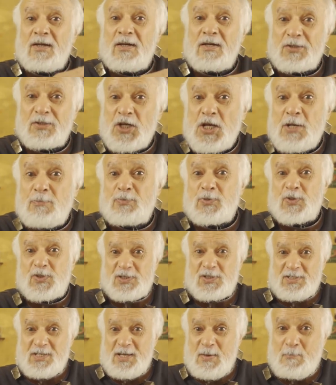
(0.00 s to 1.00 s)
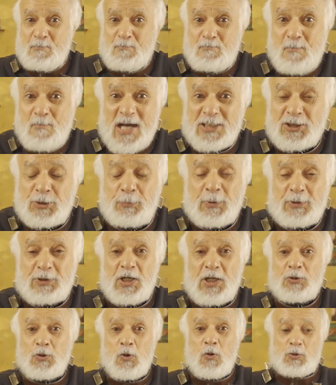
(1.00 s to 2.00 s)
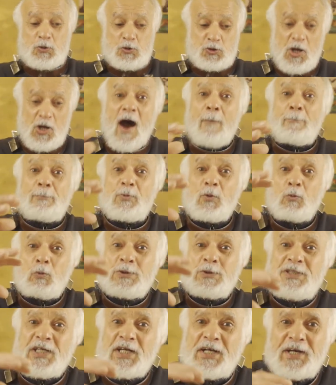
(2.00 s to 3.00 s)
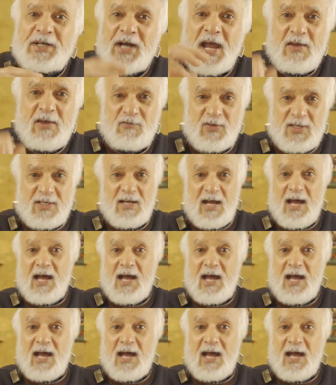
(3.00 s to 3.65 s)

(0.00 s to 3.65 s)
ribs, mashed potato, topped with the gravy.